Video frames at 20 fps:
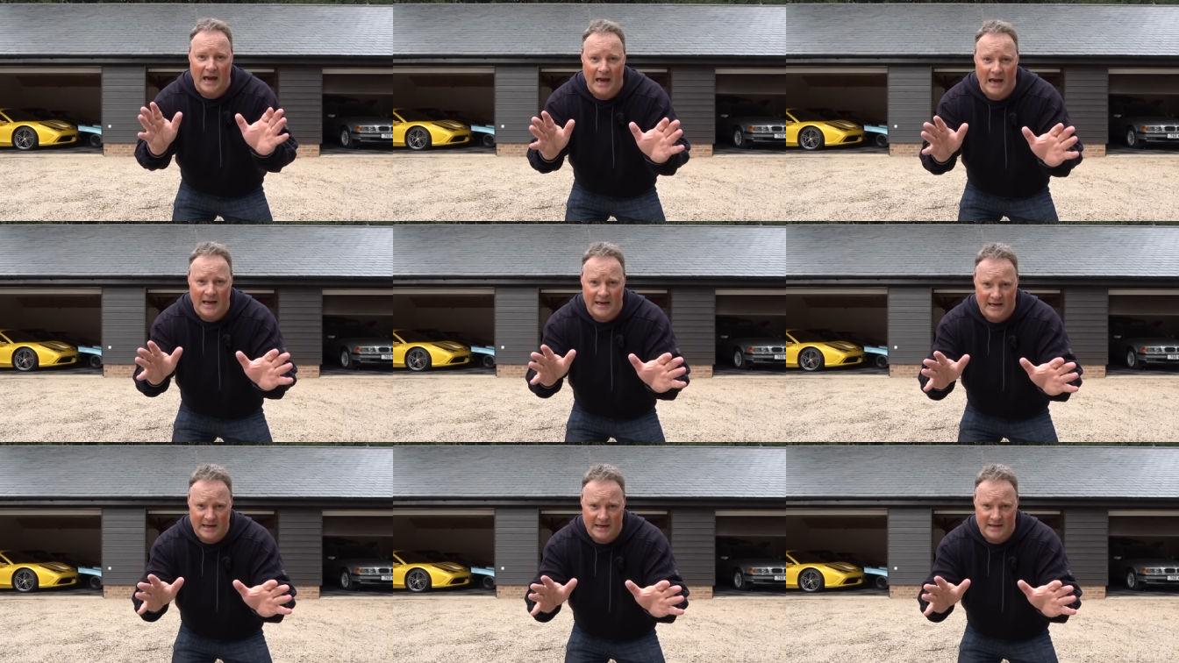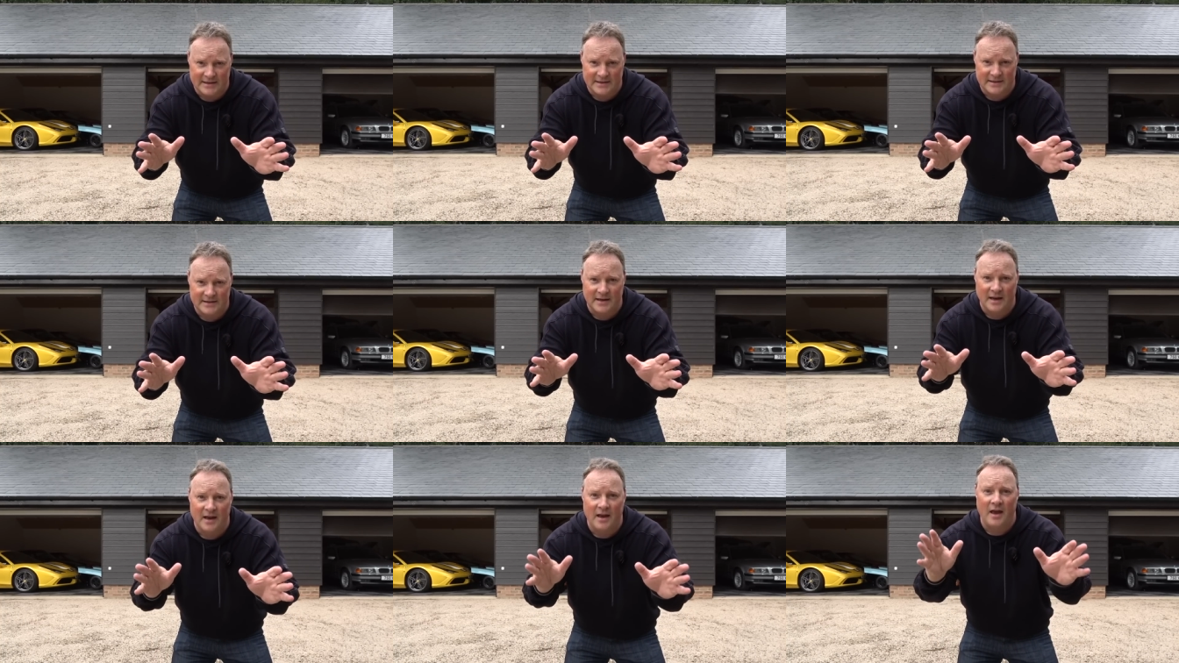And
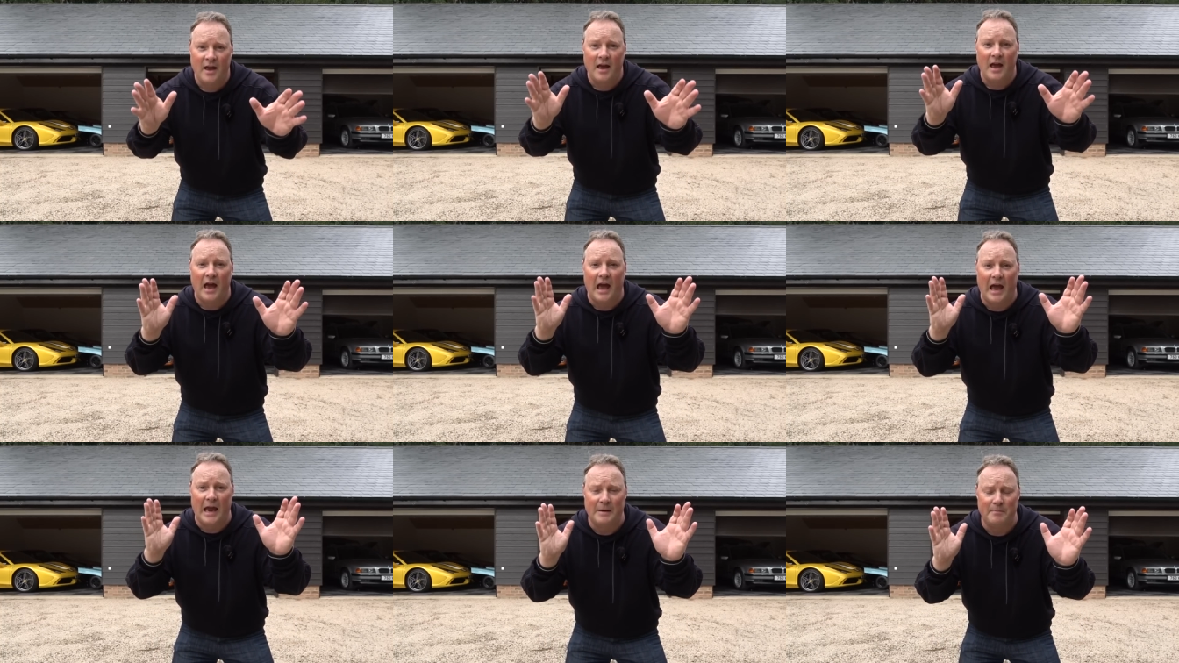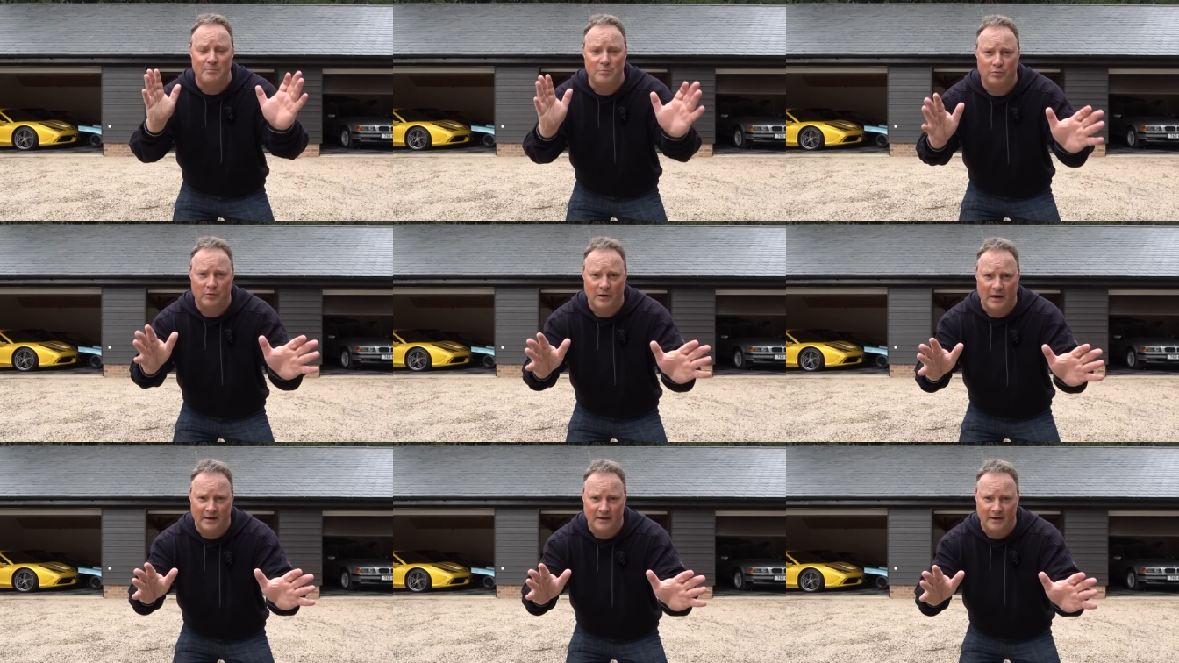it's a
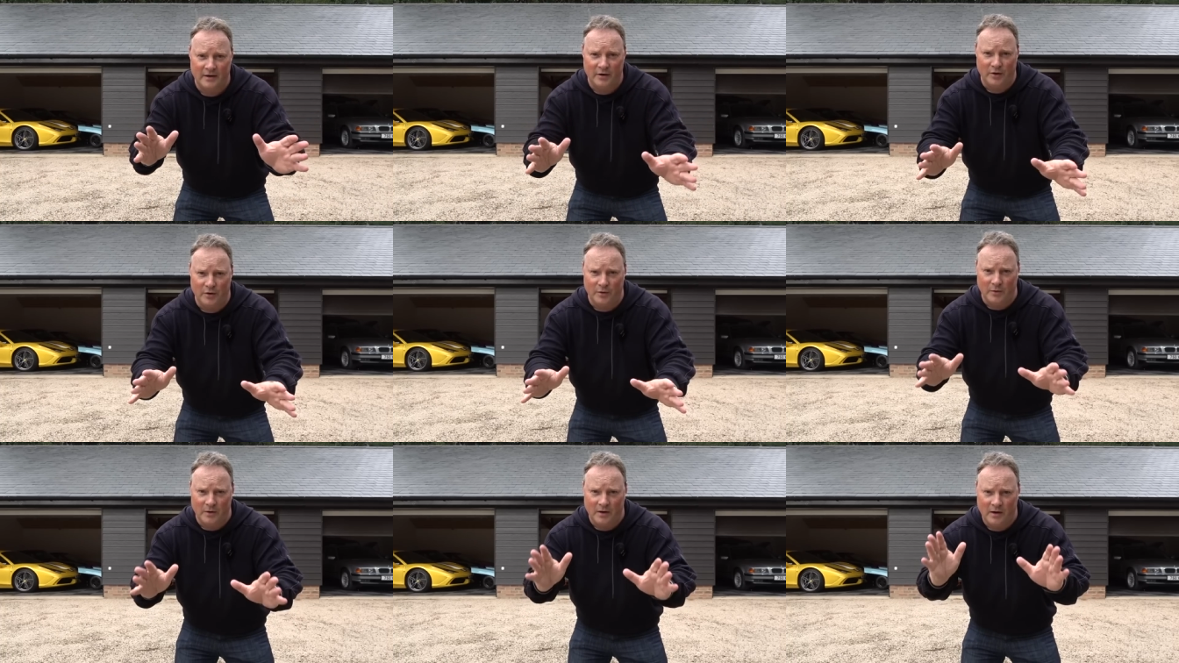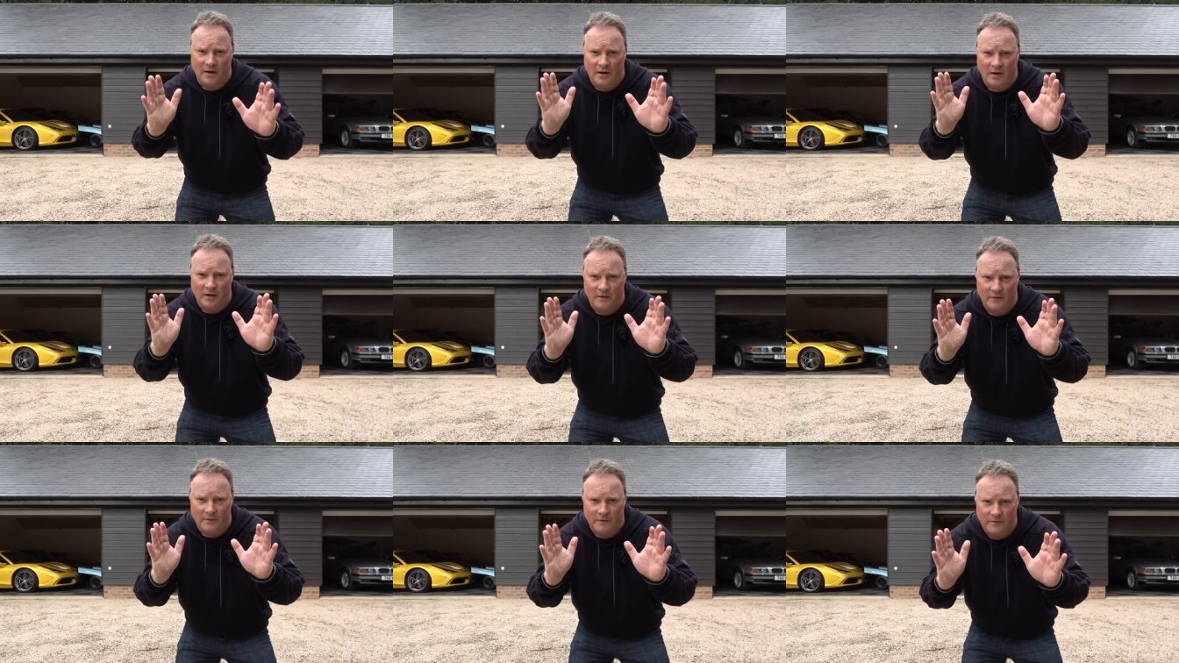brand new
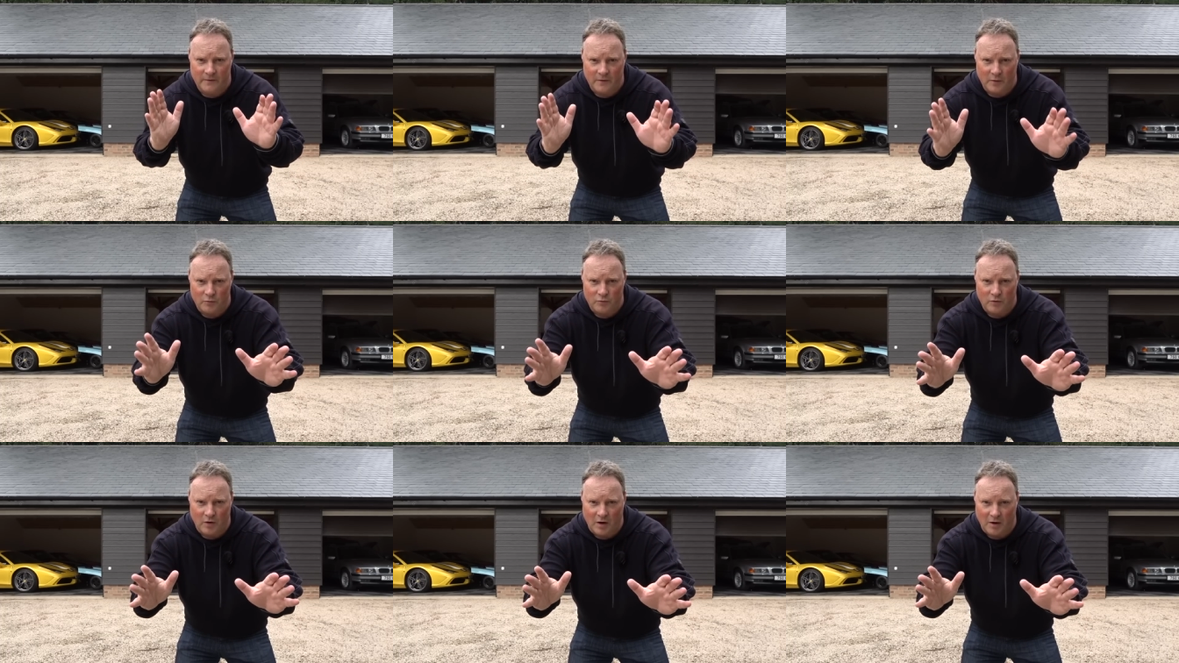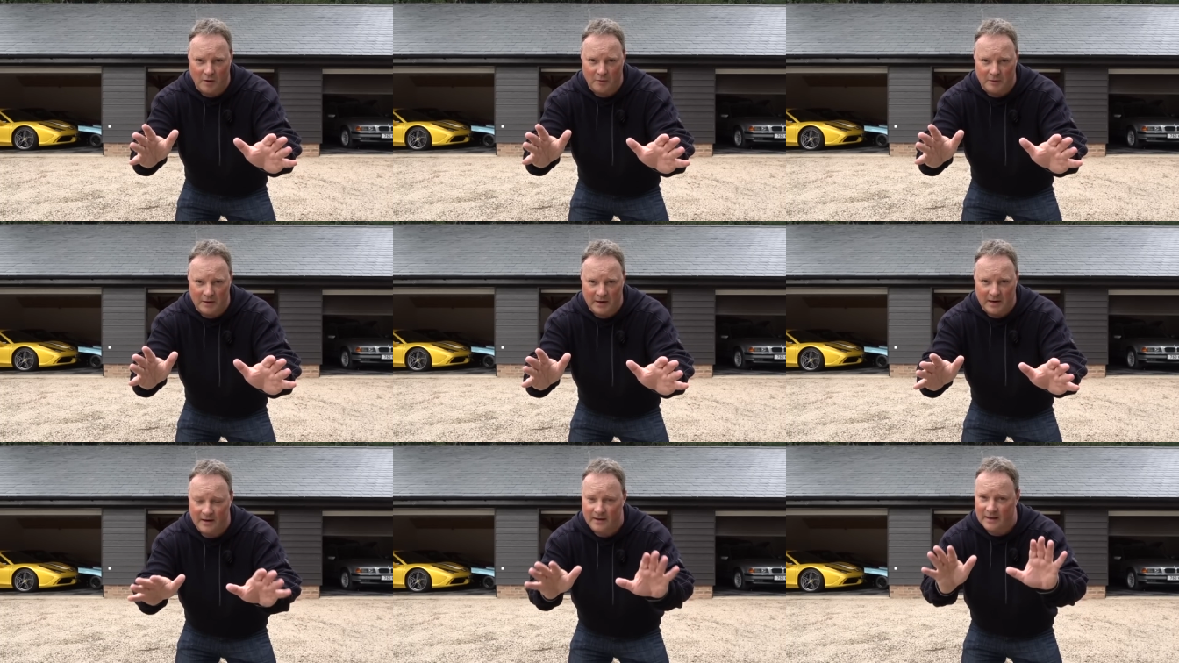
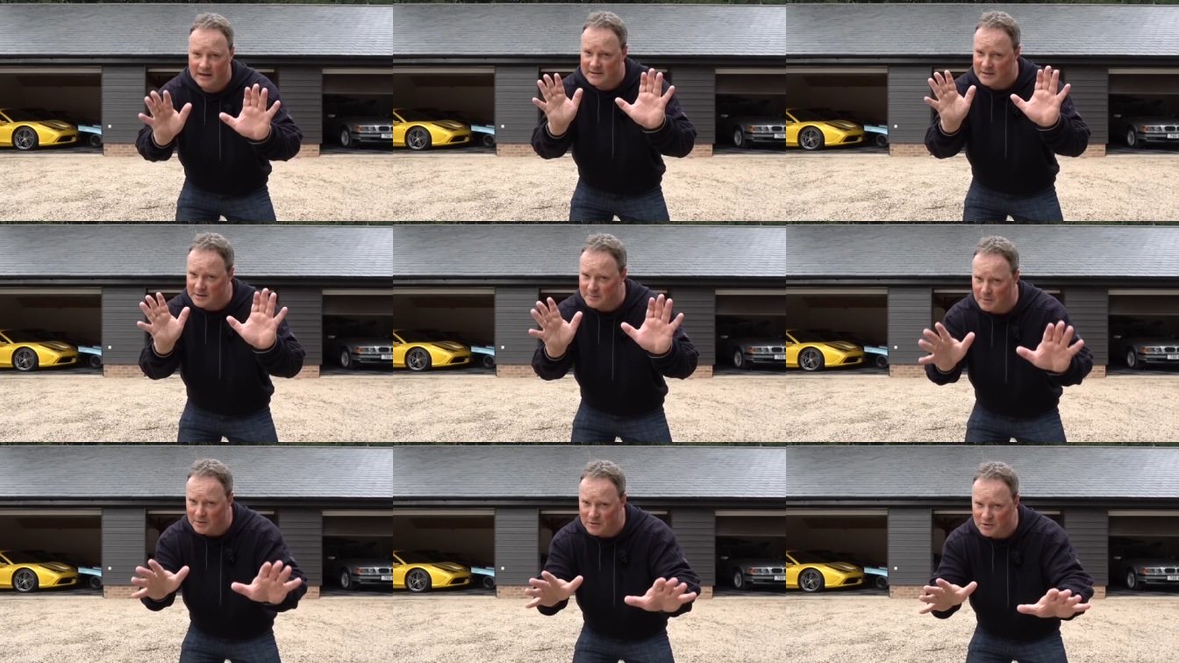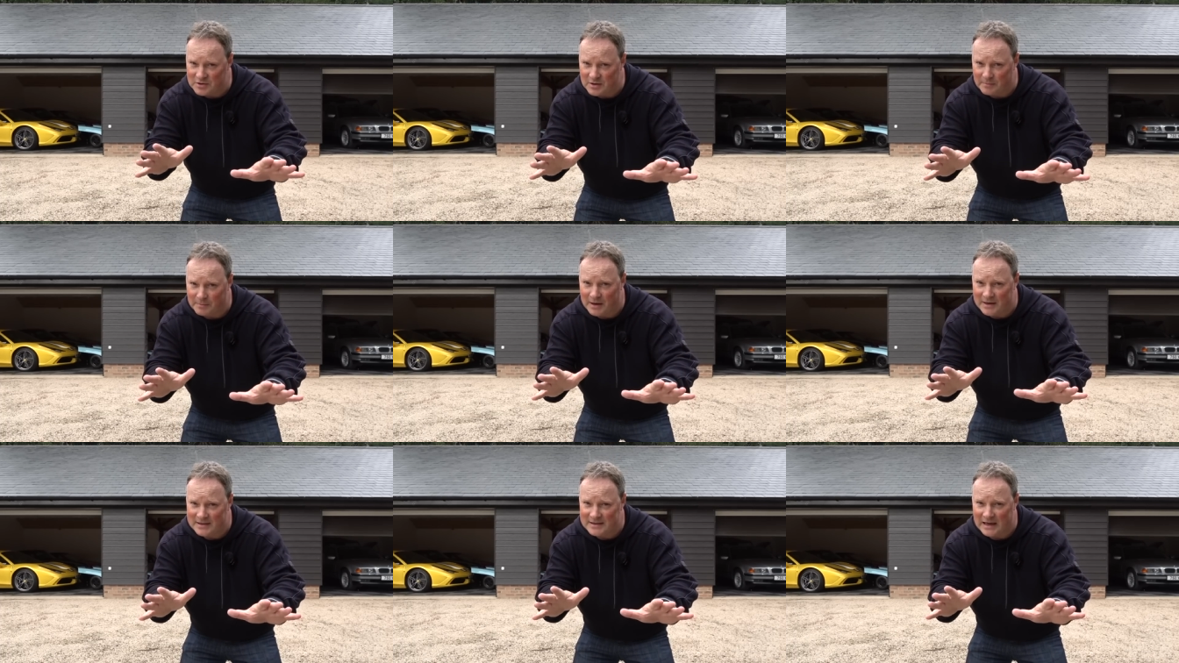Ferrari. That's as much as
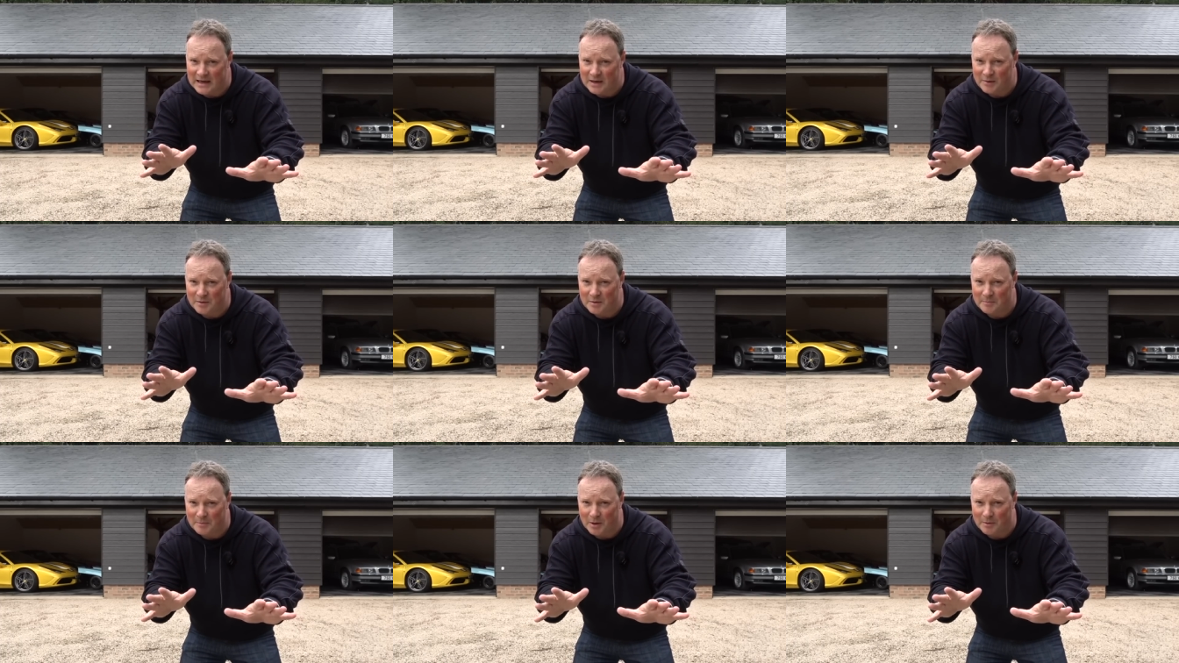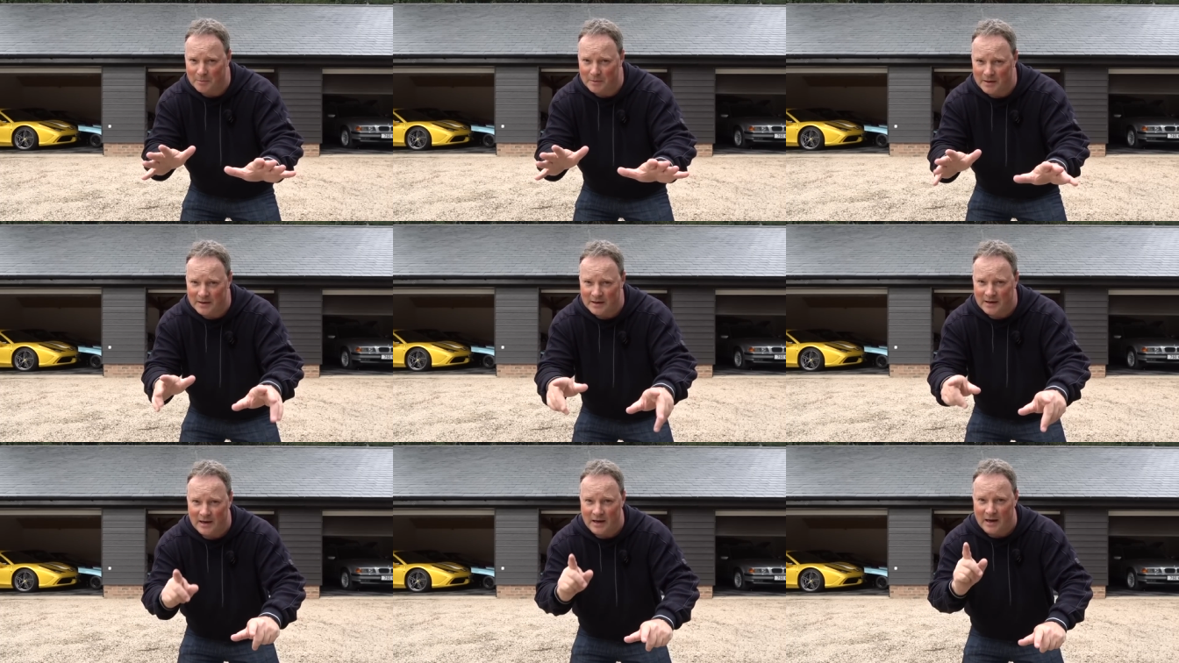I'm going to tell you at the
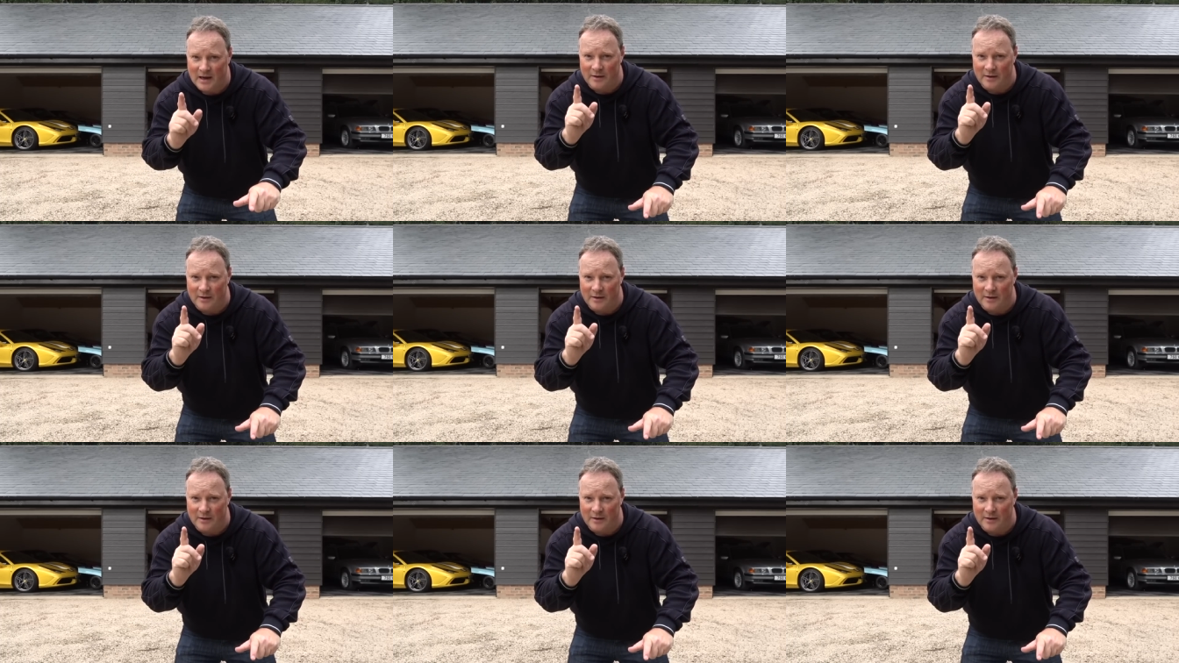moment.